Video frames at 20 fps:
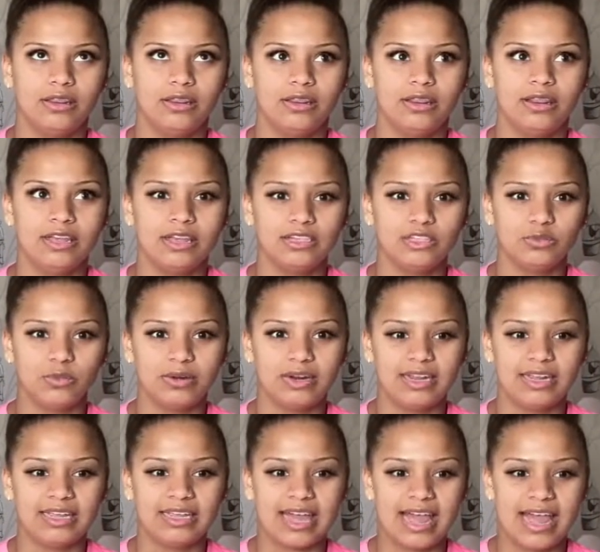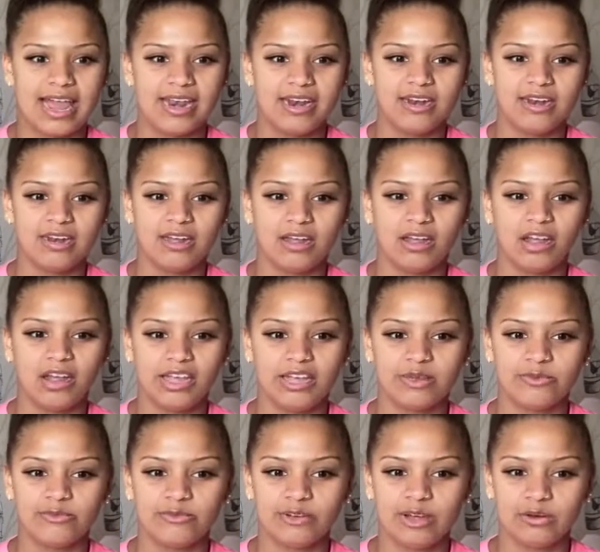This one again I
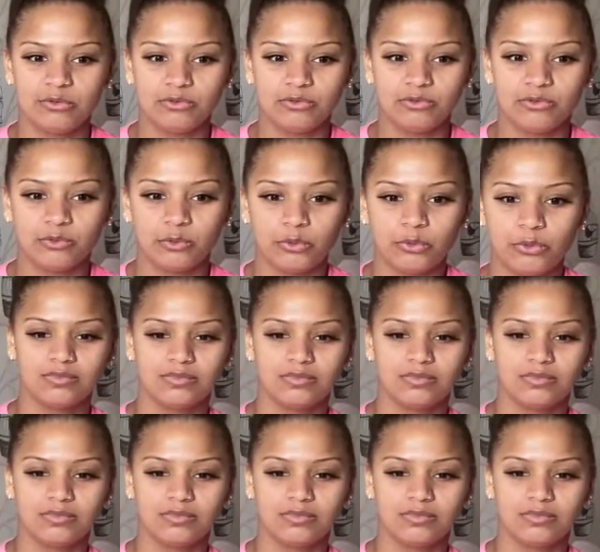can vouch for.